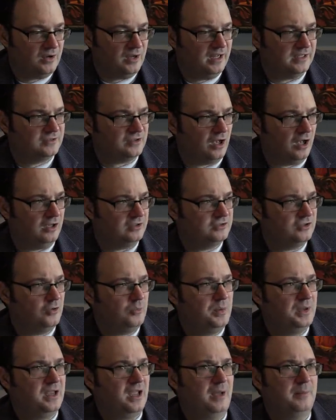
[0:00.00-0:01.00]
it's also
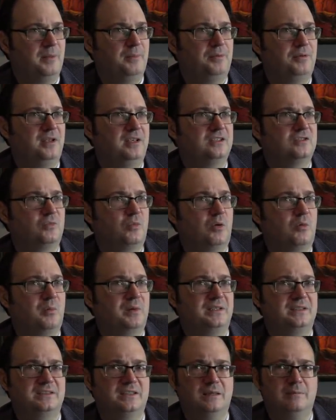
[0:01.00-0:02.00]
become a place where
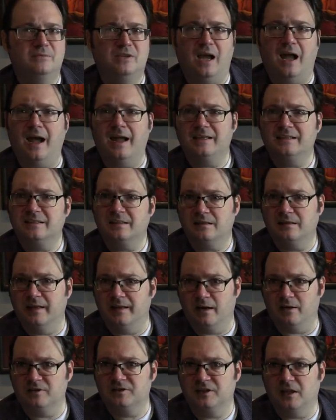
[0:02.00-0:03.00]
we seem to
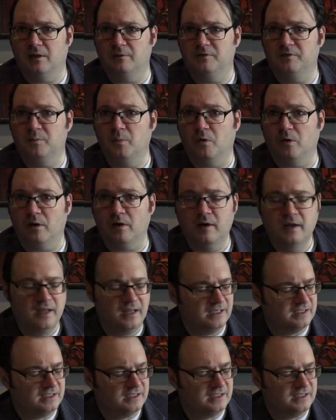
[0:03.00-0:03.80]
isolate ourselves more.